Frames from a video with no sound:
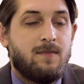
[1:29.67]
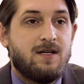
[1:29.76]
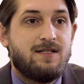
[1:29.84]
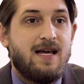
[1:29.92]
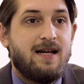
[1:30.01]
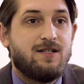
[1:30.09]
A
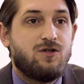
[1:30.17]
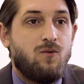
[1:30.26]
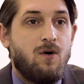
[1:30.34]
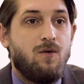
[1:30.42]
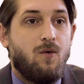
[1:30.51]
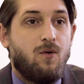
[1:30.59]
status
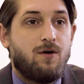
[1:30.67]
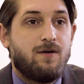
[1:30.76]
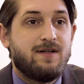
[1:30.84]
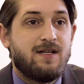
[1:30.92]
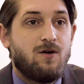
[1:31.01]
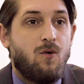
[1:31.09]
quo
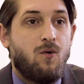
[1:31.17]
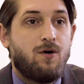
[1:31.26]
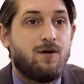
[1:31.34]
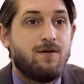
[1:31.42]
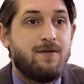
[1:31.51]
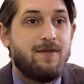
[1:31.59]
order is an
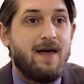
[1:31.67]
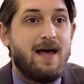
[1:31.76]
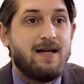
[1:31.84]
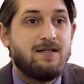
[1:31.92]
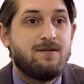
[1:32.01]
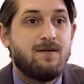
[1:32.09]
order
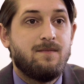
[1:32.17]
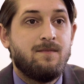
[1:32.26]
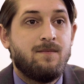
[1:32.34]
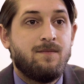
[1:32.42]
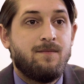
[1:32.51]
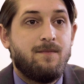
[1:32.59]
that
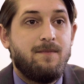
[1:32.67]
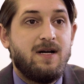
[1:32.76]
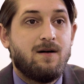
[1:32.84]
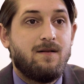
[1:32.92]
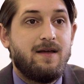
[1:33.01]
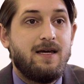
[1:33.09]

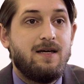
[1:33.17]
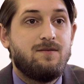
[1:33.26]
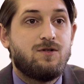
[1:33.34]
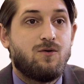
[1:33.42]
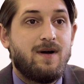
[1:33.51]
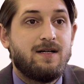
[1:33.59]
merely
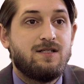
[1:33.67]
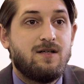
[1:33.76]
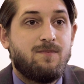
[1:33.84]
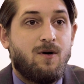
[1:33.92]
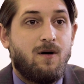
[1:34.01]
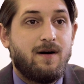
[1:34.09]
directs
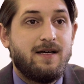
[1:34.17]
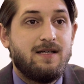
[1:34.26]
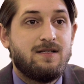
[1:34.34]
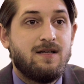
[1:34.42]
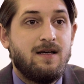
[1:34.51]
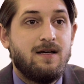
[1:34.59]
the
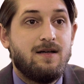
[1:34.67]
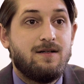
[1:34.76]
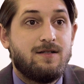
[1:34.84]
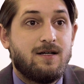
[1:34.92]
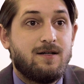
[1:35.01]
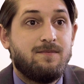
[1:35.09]
parties
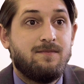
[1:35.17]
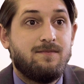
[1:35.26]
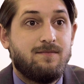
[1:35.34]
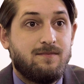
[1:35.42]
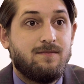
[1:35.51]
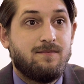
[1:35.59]
to,
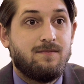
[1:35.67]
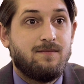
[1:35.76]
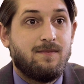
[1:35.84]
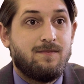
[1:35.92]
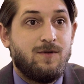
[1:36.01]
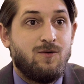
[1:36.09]

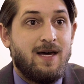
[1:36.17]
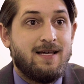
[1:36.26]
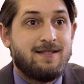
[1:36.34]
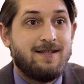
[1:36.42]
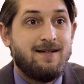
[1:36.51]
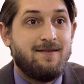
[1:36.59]
you
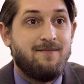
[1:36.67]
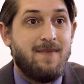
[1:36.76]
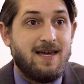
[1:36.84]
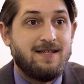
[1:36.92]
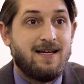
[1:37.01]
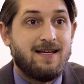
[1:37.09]
guessed it,
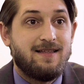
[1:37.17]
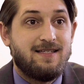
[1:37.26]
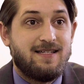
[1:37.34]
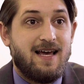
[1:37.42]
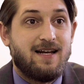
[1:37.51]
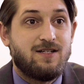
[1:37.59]
maintain the
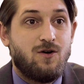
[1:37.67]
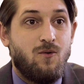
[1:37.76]
status